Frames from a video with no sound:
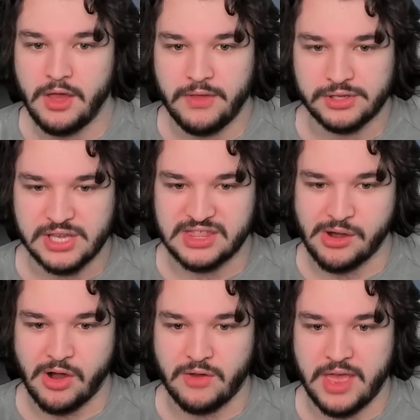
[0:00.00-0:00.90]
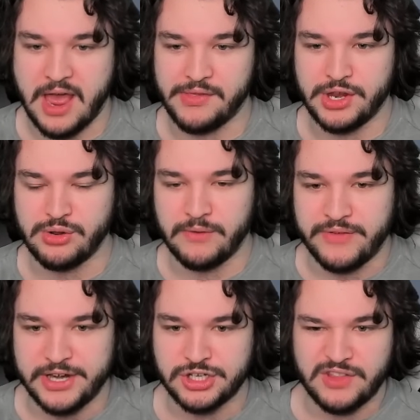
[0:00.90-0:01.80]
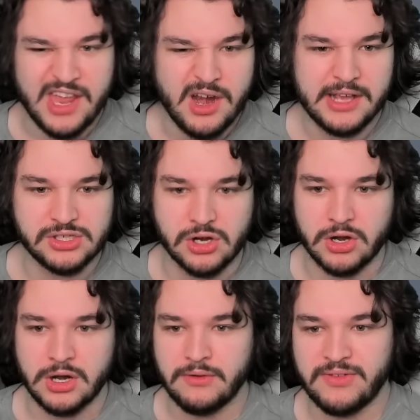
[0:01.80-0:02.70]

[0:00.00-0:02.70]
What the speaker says: Looks like they had the new adventure. They had a nice curve.